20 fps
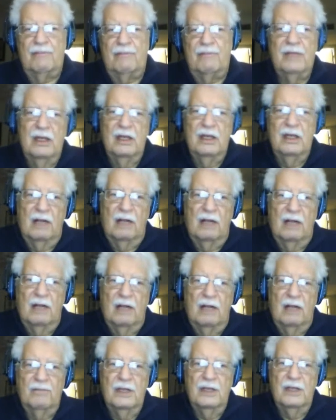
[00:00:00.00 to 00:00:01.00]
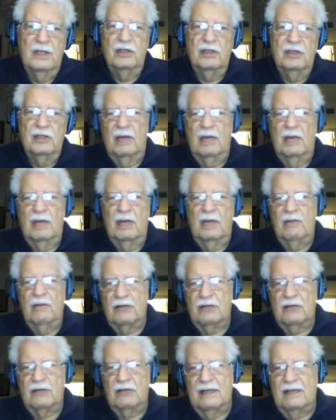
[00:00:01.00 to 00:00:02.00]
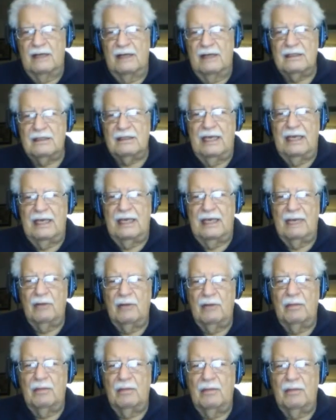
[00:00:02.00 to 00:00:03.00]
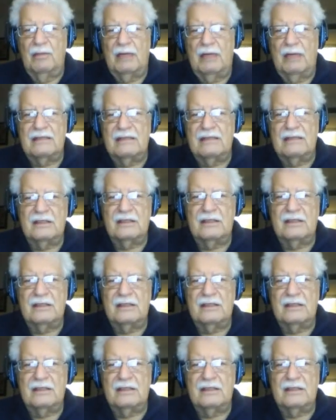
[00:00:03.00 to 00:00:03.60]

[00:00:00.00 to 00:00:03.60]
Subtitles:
Well, you might want to try some camera club classes.